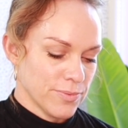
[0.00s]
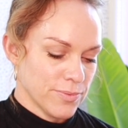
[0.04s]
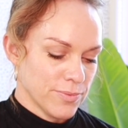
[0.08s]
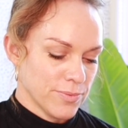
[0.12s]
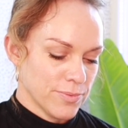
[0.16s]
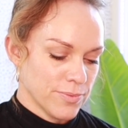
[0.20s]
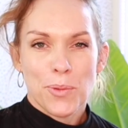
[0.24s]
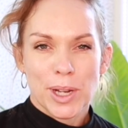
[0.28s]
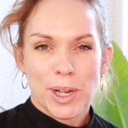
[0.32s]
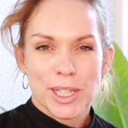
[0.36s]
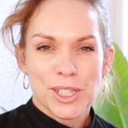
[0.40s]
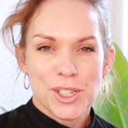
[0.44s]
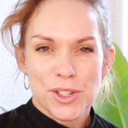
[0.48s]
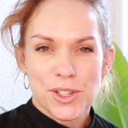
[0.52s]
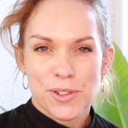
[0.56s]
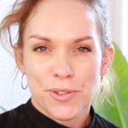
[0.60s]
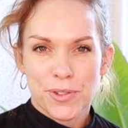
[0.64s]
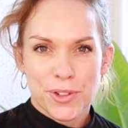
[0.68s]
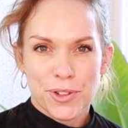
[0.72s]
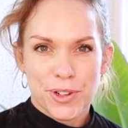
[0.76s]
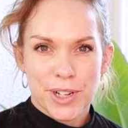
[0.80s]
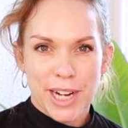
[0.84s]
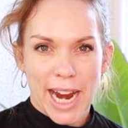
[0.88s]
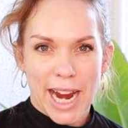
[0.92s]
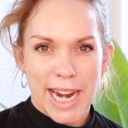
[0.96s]
Once you've
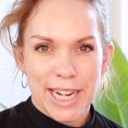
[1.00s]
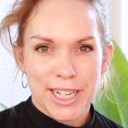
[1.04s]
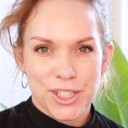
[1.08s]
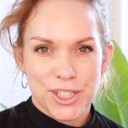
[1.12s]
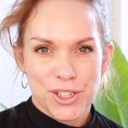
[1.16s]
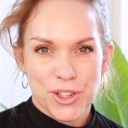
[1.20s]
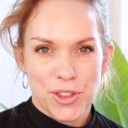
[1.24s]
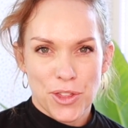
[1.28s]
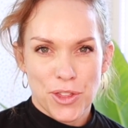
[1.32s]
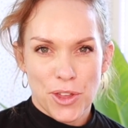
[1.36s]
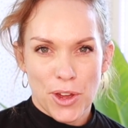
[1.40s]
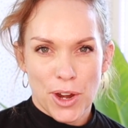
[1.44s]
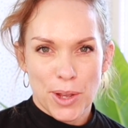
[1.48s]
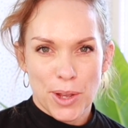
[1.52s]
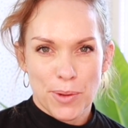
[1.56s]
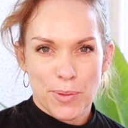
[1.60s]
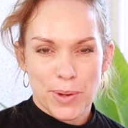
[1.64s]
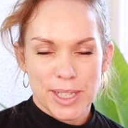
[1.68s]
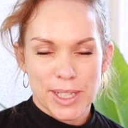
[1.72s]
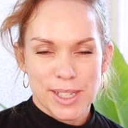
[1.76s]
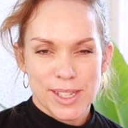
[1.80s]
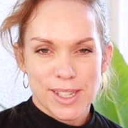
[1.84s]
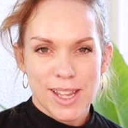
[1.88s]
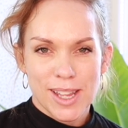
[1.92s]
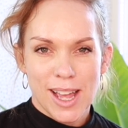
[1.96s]
created your
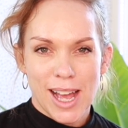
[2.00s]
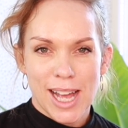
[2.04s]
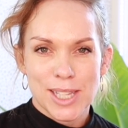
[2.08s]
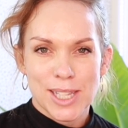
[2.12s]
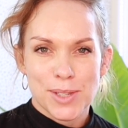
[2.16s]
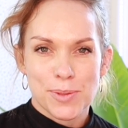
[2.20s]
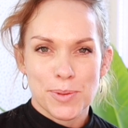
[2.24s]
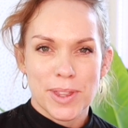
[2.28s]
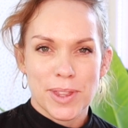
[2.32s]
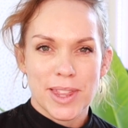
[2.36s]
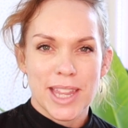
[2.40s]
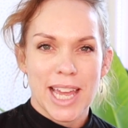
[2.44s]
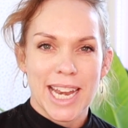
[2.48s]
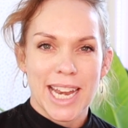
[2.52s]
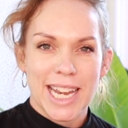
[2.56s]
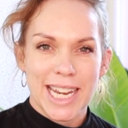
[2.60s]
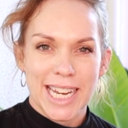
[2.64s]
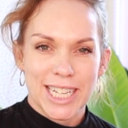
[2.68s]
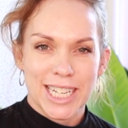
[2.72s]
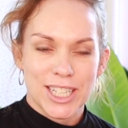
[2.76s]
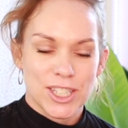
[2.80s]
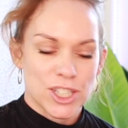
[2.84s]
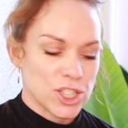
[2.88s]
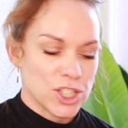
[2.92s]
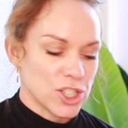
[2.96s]
31 slides, we then
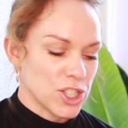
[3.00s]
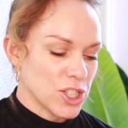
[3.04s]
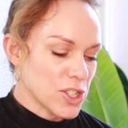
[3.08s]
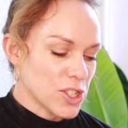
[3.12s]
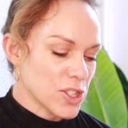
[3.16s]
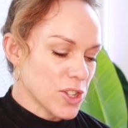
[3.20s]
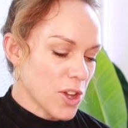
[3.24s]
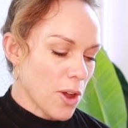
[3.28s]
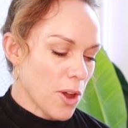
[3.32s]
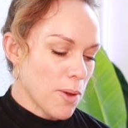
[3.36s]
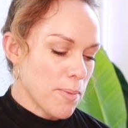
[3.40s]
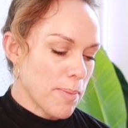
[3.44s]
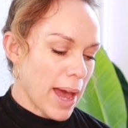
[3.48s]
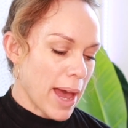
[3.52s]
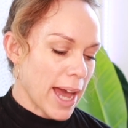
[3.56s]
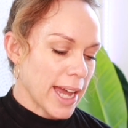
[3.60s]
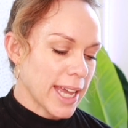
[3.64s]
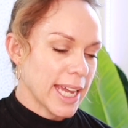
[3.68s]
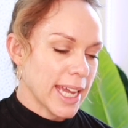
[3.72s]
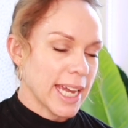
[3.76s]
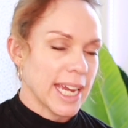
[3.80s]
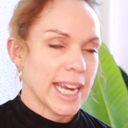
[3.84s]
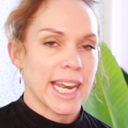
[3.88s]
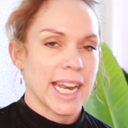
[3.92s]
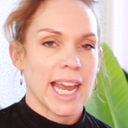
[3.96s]
need to just go
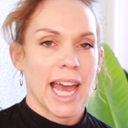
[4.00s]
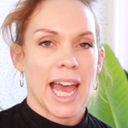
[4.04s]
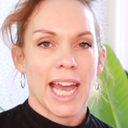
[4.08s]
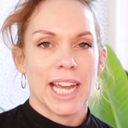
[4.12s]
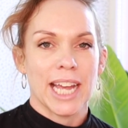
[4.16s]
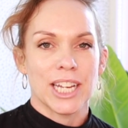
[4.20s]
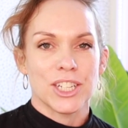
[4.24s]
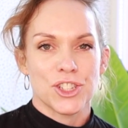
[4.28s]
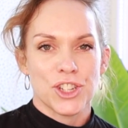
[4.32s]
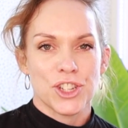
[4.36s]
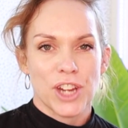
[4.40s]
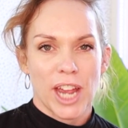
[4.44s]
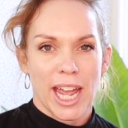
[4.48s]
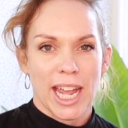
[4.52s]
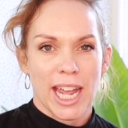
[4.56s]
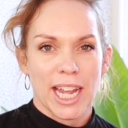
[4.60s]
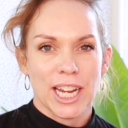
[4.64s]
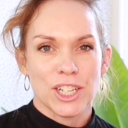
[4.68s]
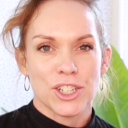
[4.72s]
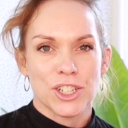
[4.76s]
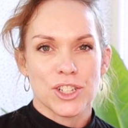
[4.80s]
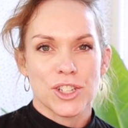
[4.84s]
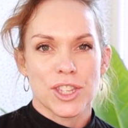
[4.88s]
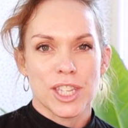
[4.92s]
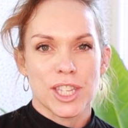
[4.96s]
back in and
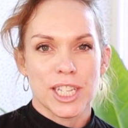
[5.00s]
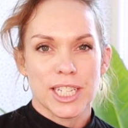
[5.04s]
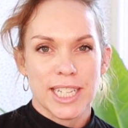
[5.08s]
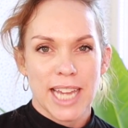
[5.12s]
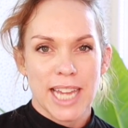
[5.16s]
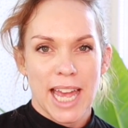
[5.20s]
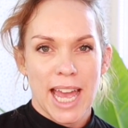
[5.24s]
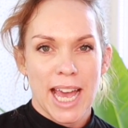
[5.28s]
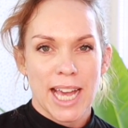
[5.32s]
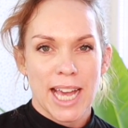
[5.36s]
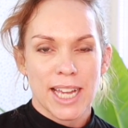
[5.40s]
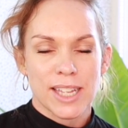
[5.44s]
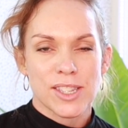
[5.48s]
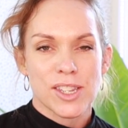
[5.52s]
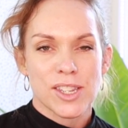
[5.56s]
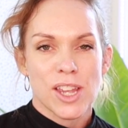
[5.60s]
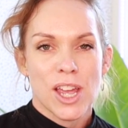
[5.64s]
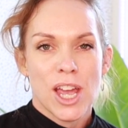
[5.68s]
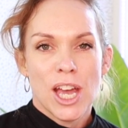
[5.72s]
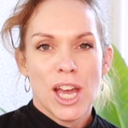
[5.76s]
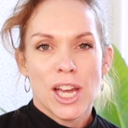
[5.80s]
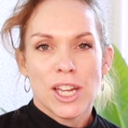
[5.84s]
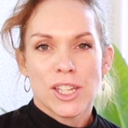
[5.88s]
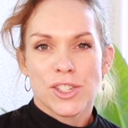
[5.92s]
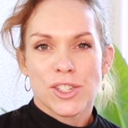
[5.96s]
change the text
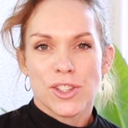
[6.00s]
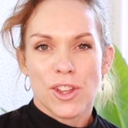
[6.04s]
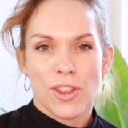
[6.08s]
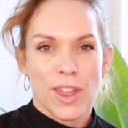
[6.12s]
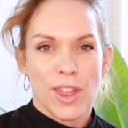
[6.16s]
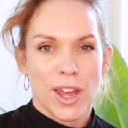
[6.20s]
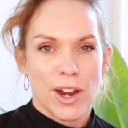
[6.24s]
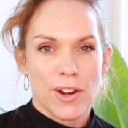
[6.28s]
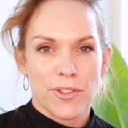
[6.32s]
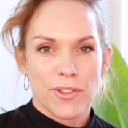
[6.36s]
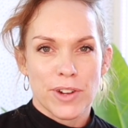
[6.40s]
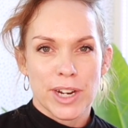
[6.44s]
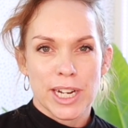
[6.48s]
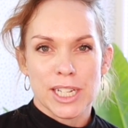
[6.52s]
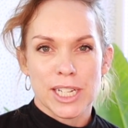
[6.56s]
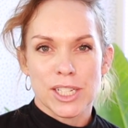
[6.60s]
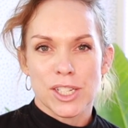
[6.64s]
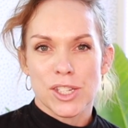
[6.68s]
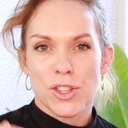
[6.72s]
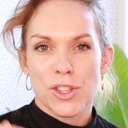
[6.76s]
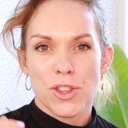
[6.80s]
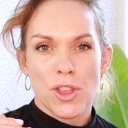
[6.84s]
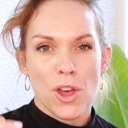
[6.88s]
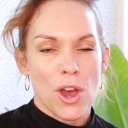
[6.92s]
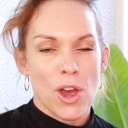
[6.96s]
so that it
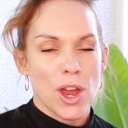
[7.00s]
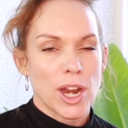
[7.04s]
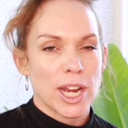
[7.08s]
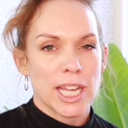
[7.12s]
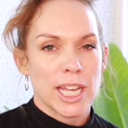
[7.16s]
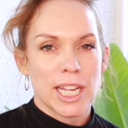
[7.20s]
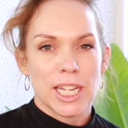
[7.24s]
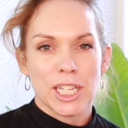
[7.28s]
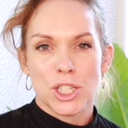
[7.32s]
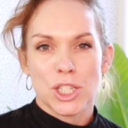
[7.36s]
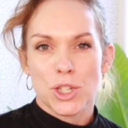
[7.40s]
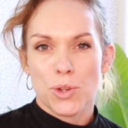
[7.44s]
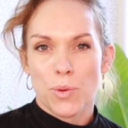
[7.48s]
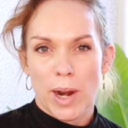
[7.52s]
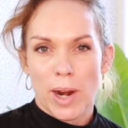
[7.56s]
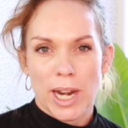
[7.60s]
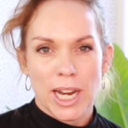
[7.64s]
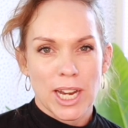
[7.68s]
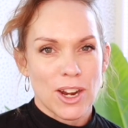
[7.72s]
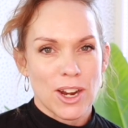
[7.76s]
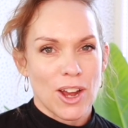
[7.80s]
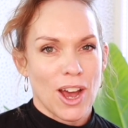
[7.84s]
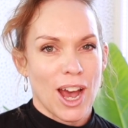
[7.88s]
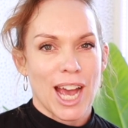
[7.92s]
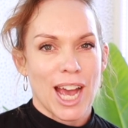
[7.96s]
reads 30,
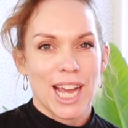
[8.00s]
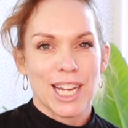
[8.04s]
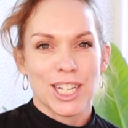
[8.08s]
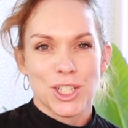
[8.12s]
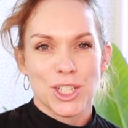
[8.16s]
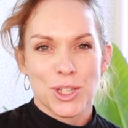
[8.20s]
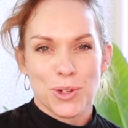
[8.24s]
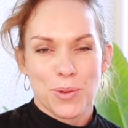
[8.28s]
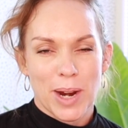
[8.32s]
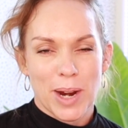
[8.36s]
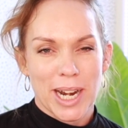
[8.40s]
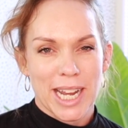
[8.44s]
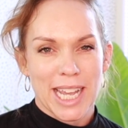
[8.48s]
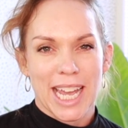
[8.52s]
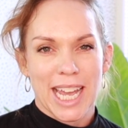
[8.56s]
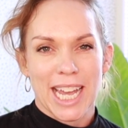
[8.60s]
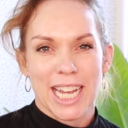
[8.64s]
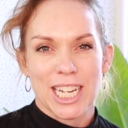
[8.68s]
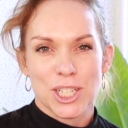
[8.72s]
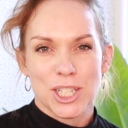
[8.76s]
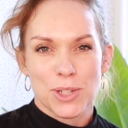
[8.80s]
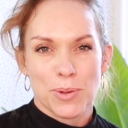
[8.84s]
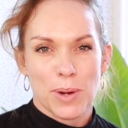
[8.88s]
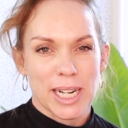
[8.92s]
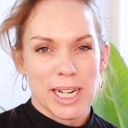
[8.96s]
29,
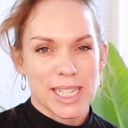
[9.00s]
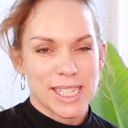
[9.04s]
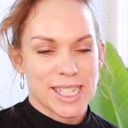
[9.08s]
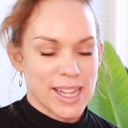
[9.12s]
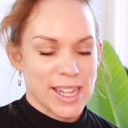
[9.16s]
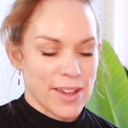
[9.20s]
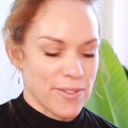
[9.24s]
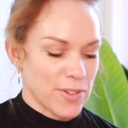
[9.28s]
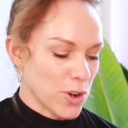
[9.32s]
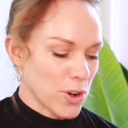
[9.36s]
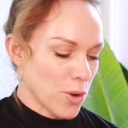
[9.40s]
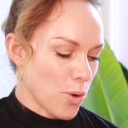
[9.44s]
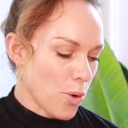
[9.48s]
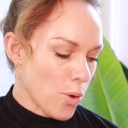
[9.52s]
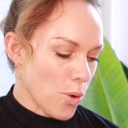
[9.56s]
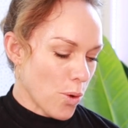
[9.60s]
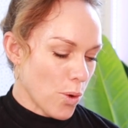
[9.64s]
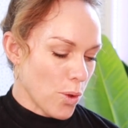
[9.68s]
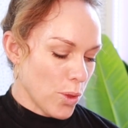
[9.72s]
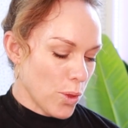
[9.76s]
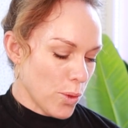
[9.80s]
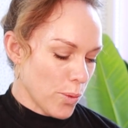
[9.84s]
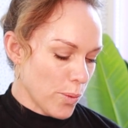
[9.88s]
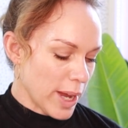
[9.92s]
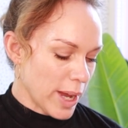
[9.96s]
28, 27,
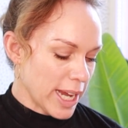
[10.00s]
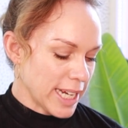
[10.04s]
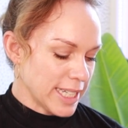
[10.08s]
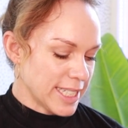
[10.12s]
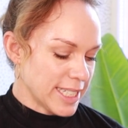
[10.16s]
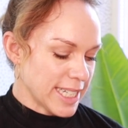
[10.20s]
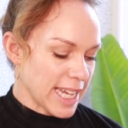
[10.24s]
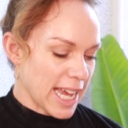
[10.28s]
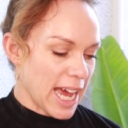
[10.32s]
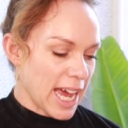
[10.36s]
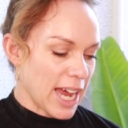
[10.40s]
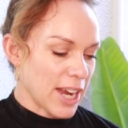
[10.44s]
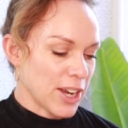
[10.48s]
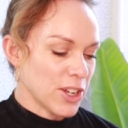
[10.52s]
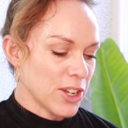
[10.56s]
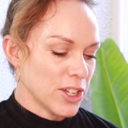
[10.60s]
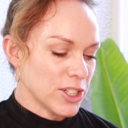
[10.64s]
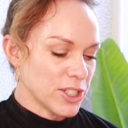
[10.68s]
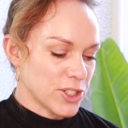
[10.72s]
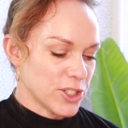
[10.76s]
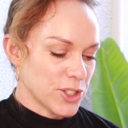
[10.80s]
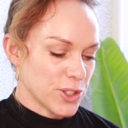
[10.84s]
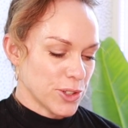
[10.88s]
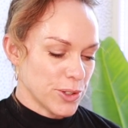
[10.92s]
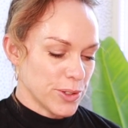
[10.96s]
all the way down
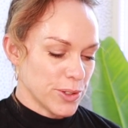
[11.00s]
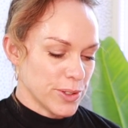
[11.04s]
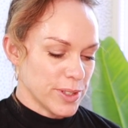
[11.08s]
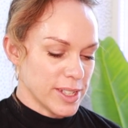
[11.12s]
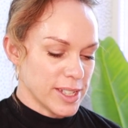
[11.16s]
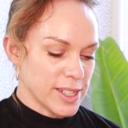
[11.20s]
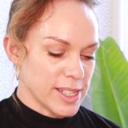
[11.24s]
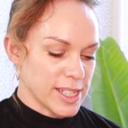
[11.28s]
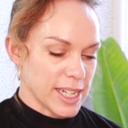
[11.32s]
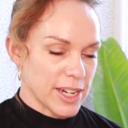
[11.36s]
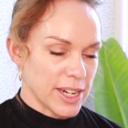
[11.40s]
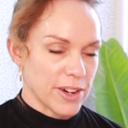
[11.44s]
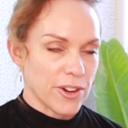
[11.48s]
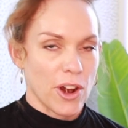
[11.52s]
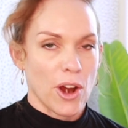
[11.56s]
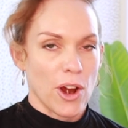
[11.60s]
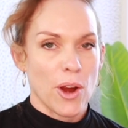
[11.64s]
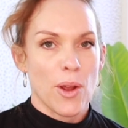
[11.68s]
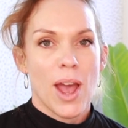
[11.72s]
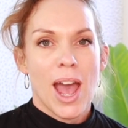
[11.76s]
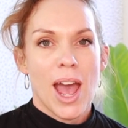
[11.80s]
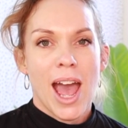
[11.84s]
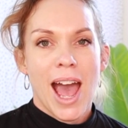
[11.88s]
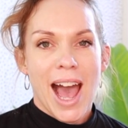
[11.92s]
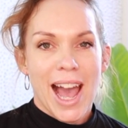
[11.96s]
to
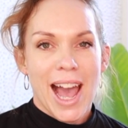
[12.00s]
0.